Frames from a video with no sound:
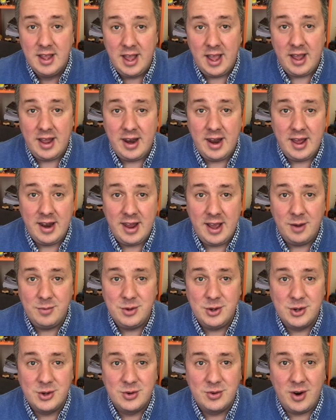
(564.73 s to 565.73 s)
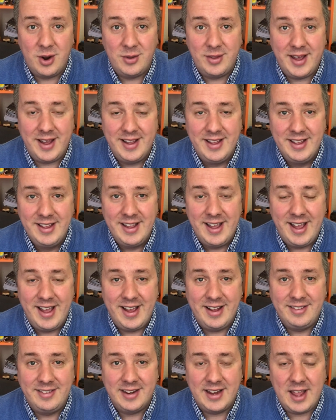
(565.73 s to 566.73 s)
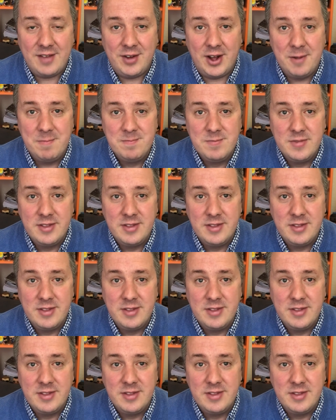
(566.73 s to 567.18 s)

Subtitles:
and help you grow that together.